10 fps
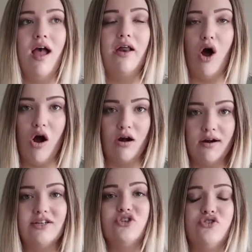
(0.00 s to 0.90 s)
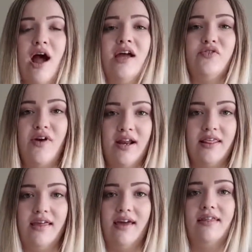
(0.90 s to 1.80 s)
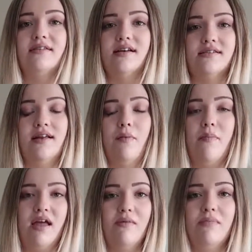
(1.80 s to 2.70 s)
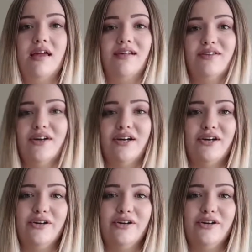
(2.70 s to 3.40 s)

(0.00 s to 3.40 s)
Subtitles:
and hard to try and find a thing that doesn't make me look